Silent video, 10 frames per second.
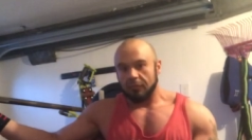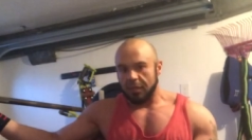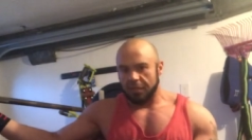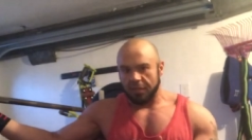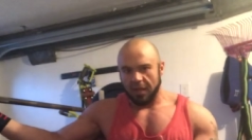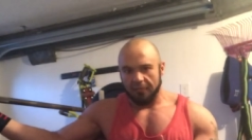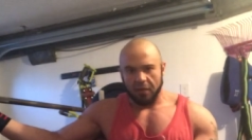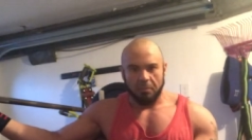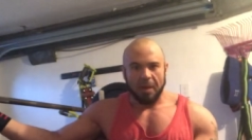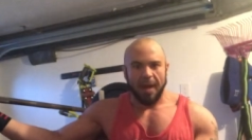this is kind of
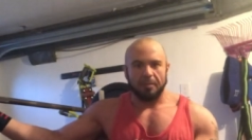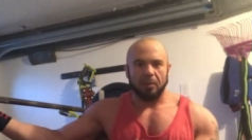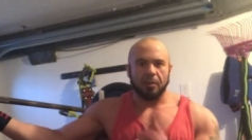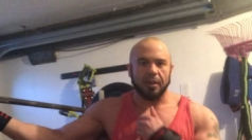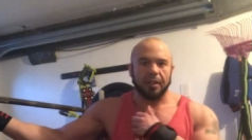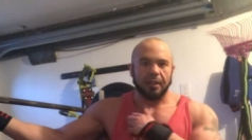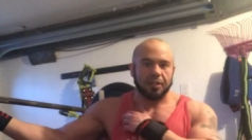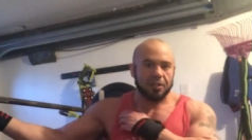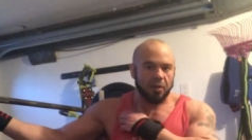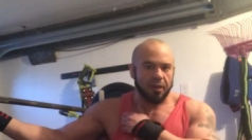very popular in like
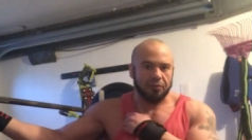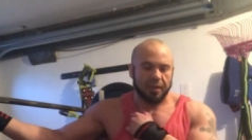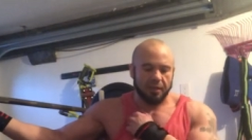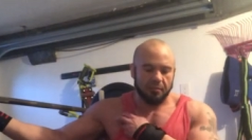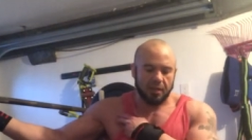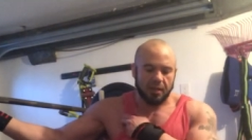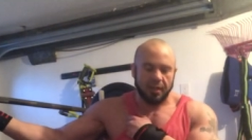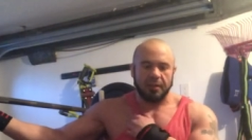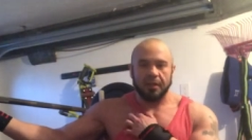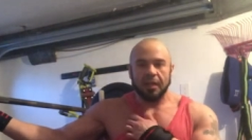the starting strength
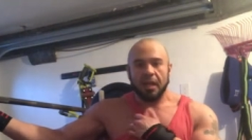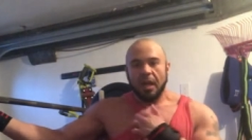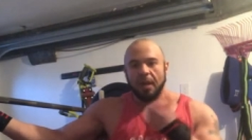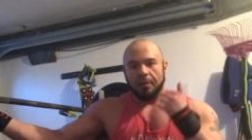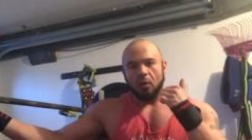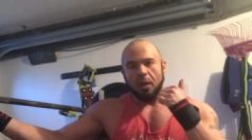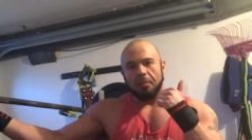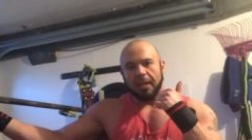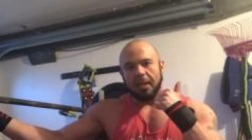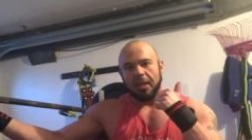community you want
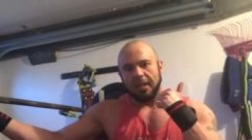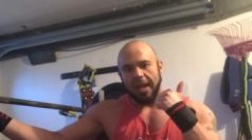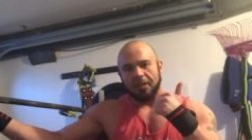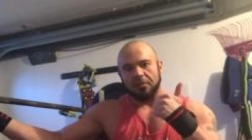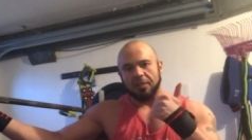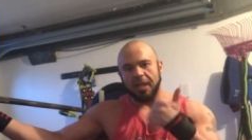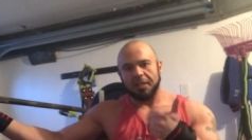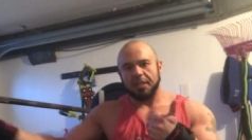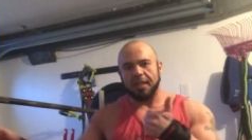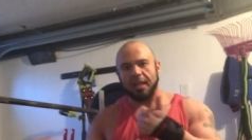to pick
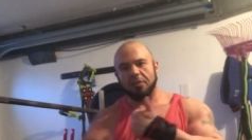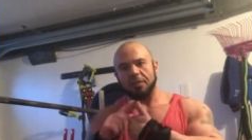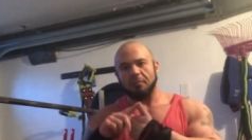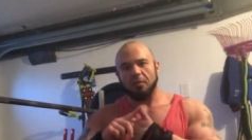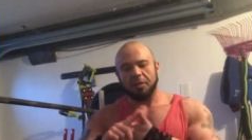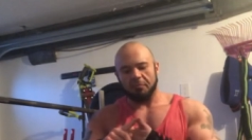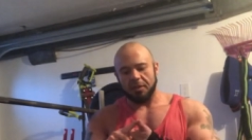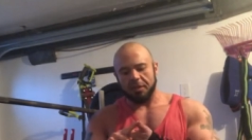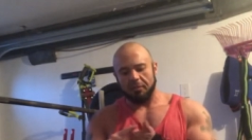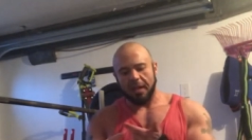exercises that use the most
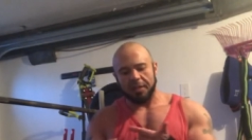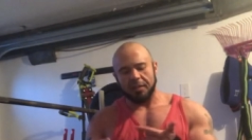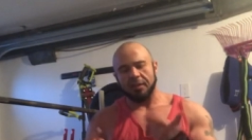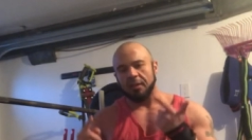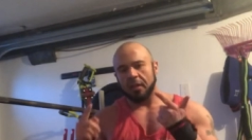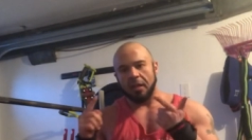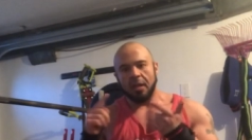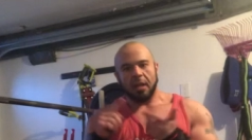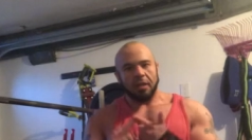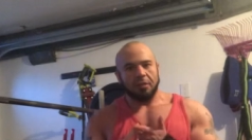muscle mass,
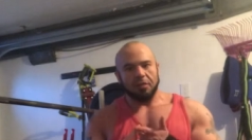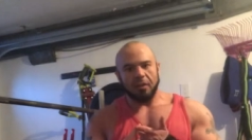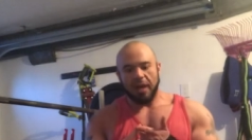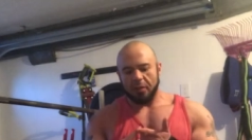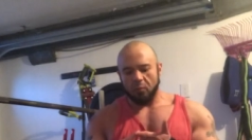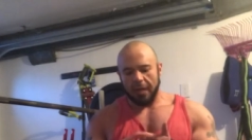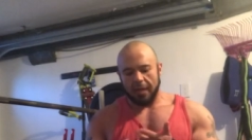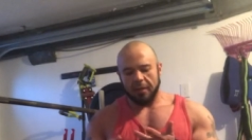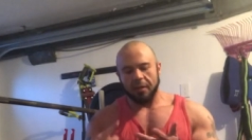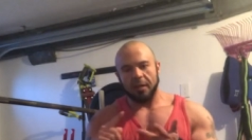can use a lot of
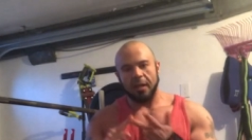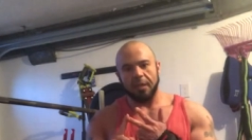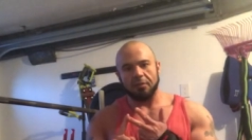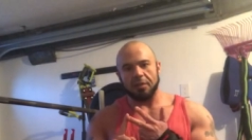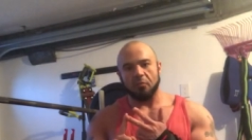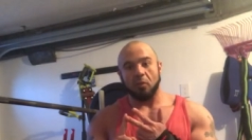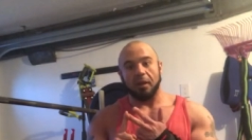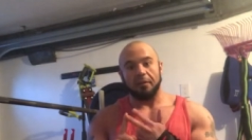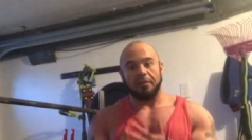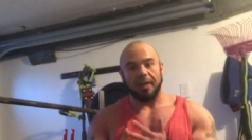weight, and use a
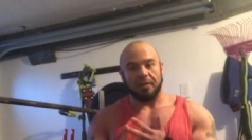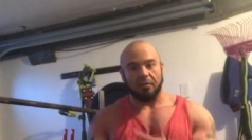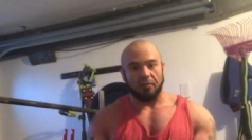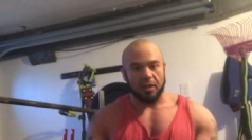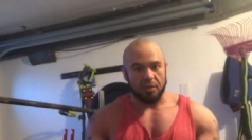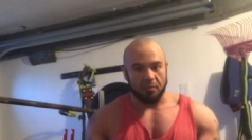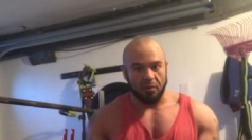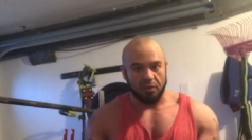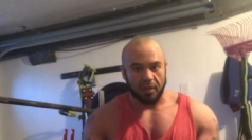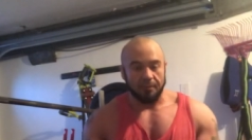more effective range of
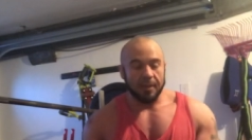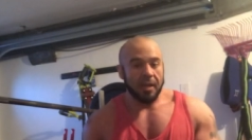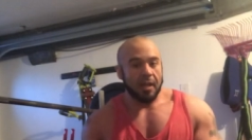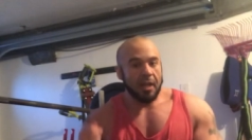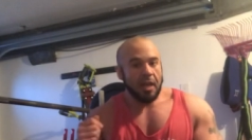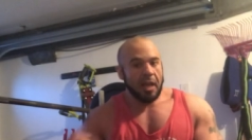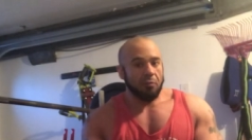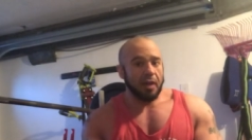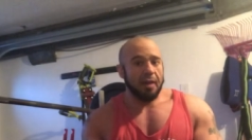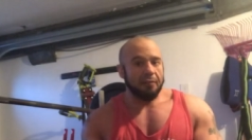motion. And
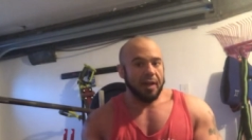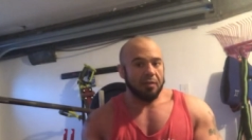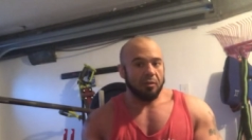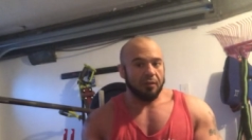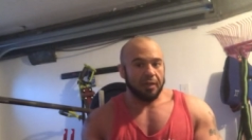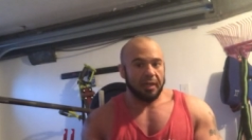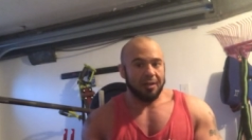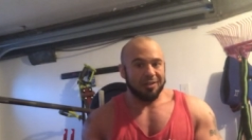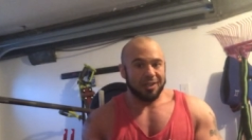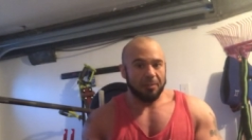what I've found over the
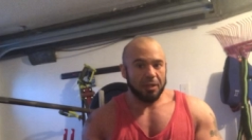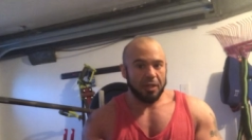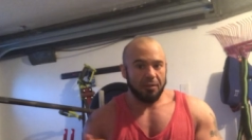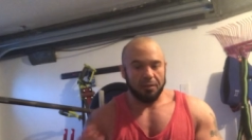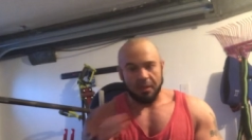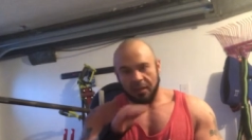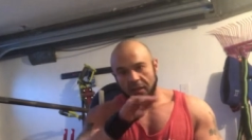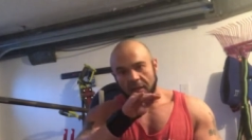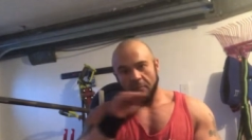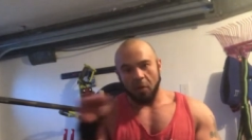years, especially with a
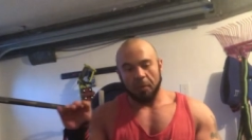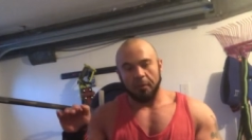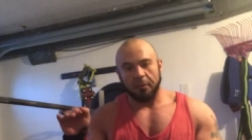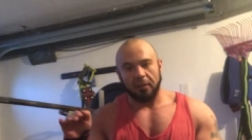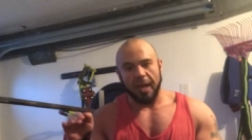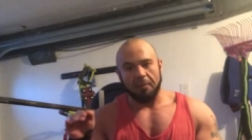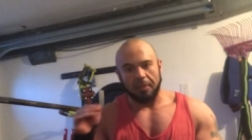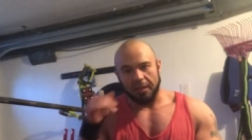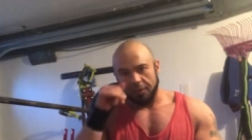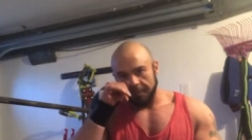barbell flat
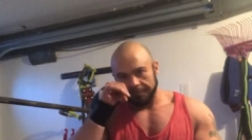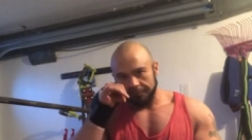bench,